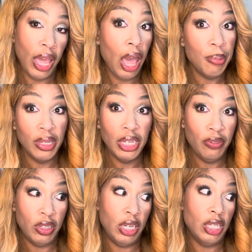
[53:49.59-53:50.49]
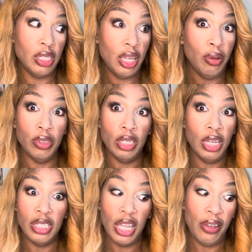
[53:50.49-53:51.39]
I believe Danessa.
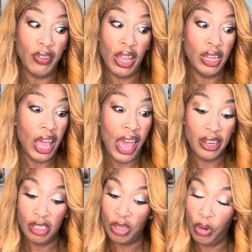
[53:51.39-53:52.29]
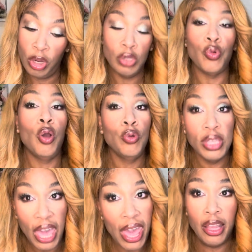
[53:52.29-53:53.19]
Danessa have not lied and stirred us wrong
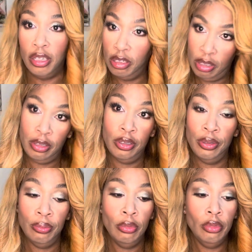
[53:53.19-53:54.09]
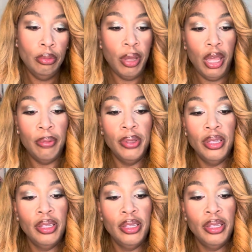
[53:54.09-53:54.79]
yet, baby.